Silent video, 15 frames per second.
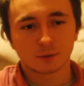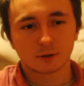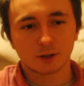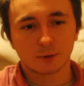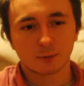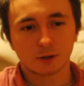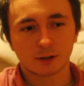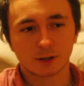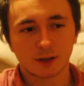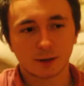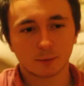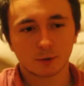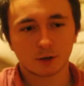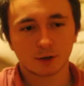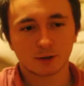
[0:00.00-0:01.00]
come on
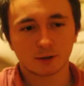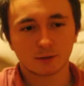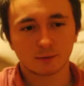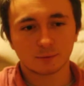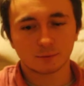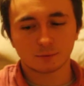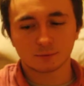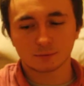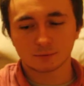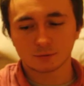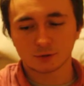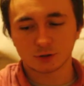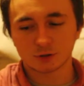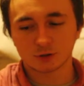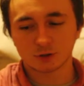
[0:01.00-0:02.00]
camera and
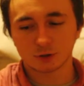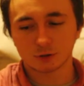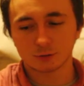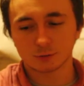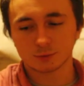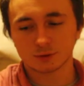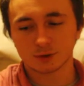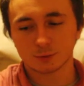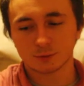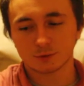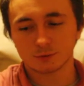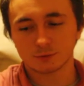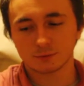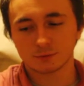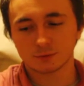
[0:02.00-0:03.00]
just show some of
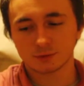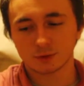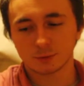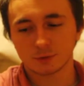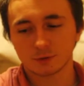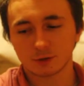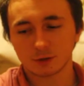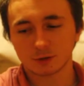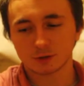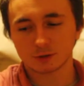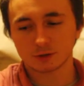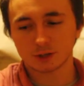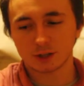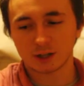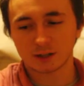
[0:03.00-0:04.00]
some of our
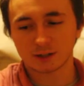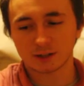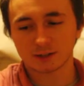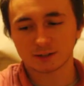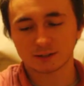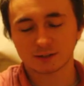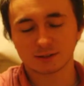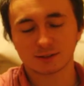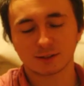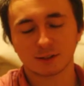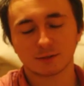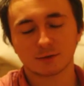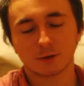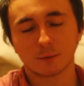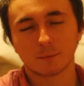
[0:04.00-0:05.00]
shenanigans and
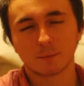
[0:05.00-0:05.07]
stuff.